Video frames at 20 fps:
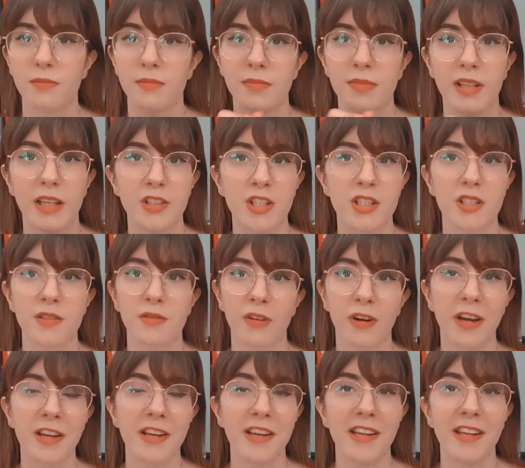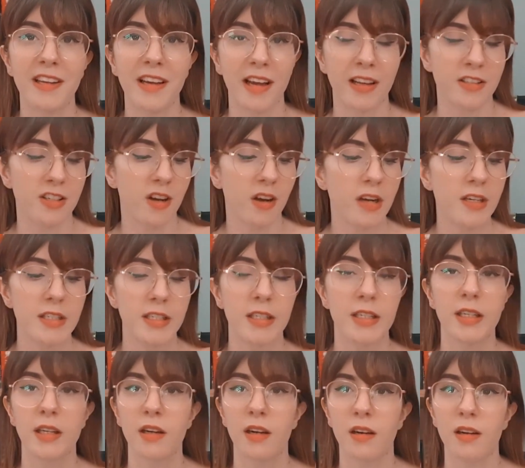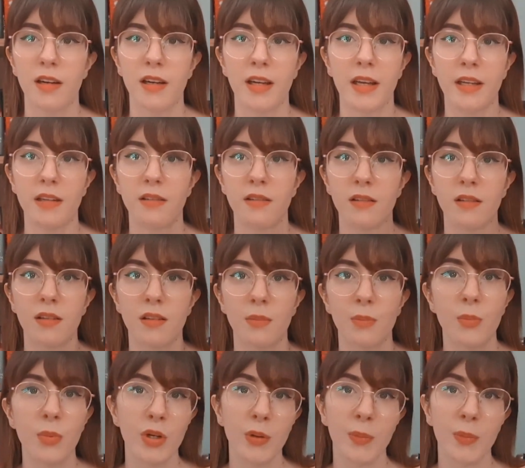they're just very neat and tidy in book